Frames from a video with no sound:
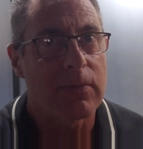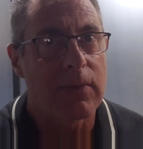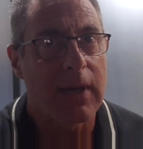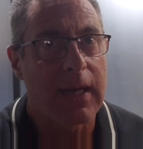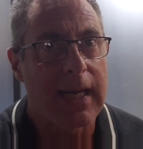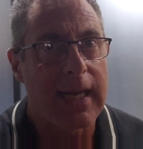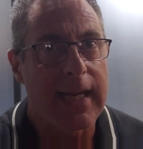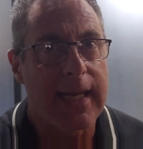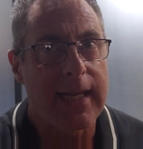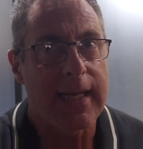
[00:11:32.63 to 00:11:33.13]

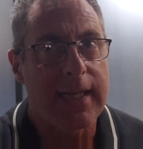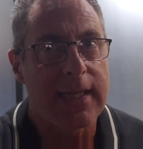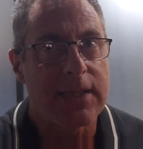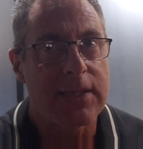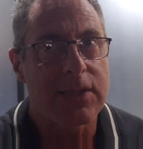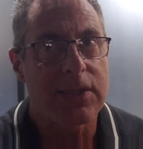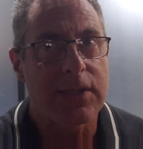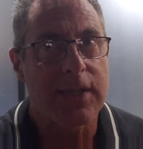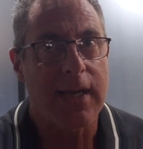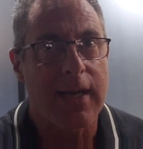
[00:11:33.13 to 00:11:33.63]

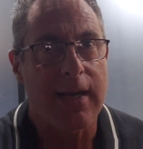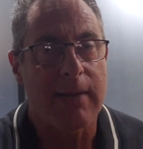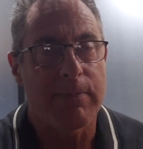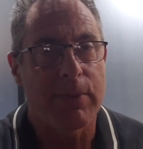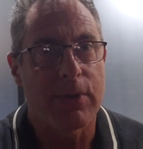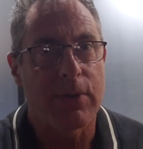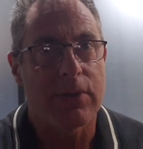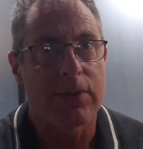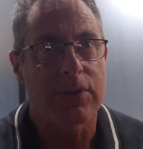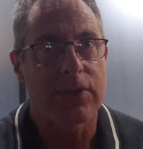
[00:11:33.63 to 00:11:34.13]
glares,
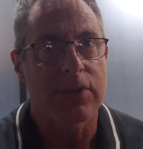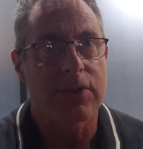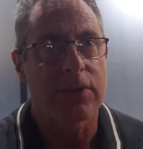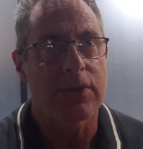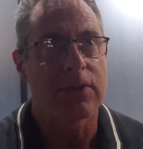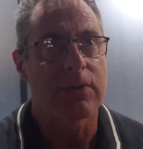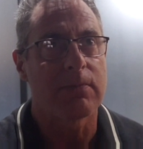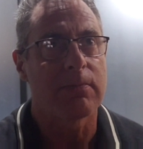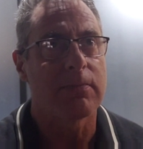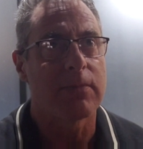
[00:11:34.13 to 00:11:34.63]
starburst
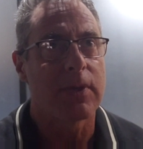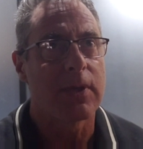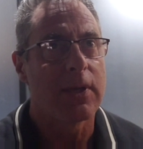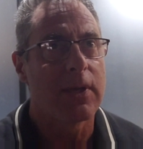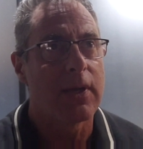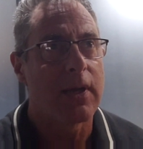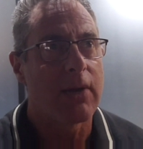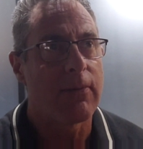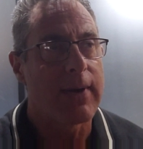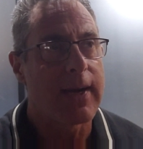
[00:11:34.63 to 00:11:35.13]

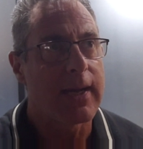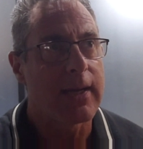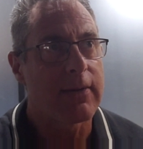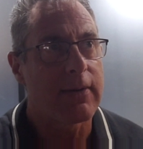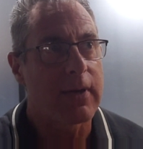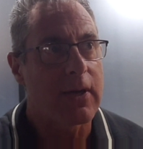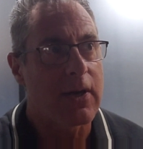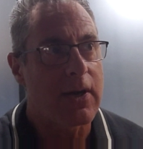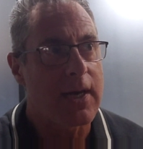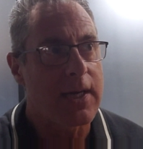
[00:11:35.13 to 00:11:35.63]

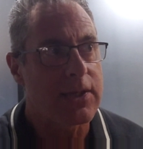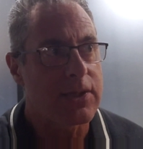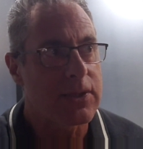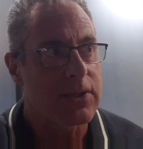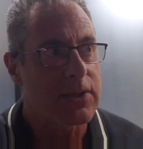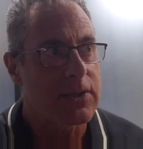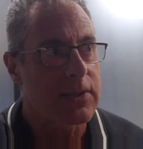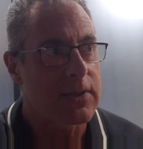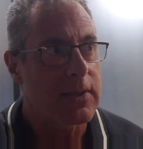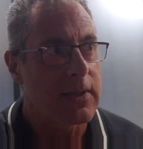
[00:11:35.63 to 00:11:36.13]
around
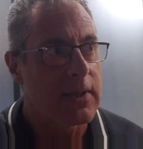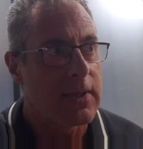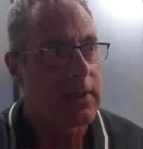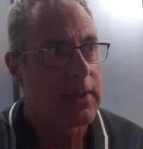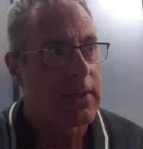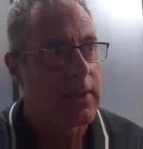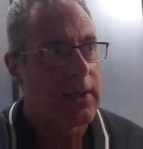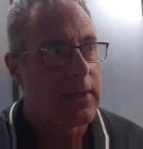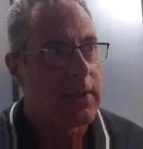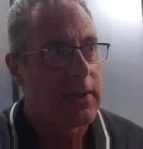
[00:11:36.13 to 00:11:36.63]
lights,
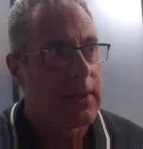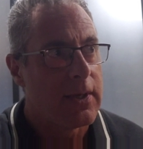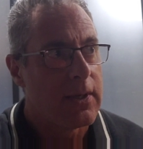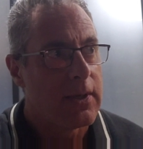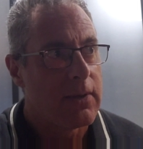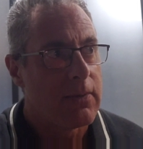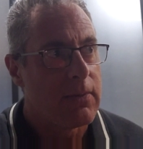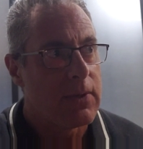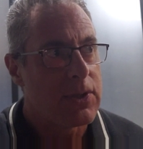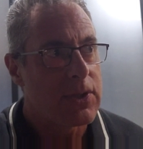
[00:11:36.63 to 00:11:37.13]

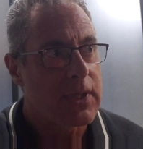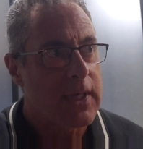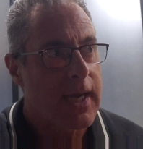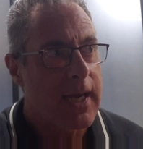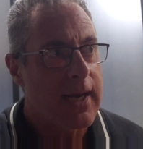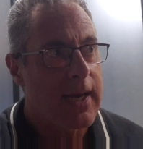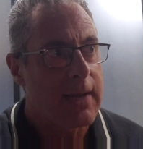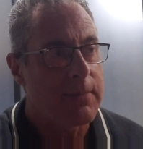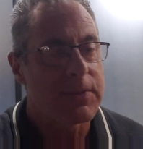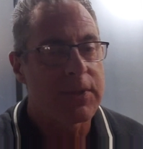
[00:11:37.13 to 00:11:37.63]
which
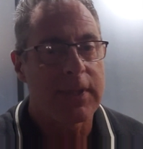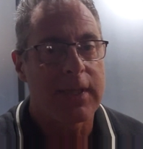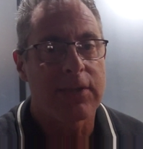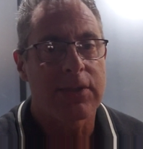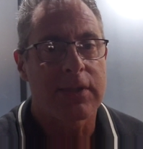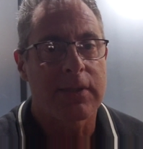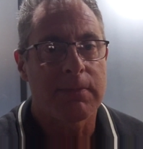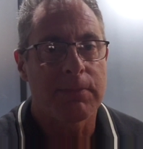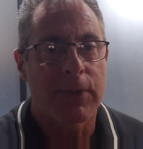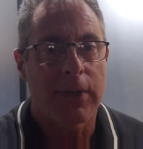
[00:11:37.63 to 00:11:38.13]
can upset
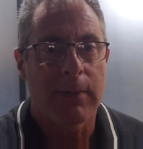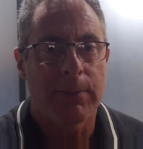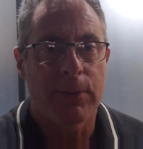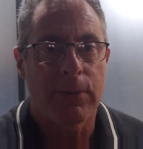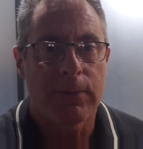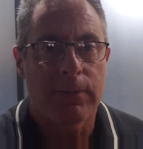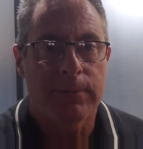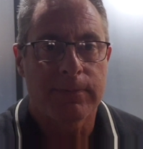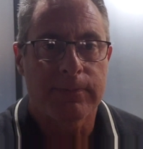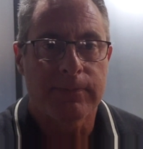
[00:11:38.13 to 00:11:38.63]
some
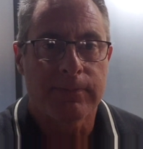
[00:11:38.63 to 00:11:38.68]
people.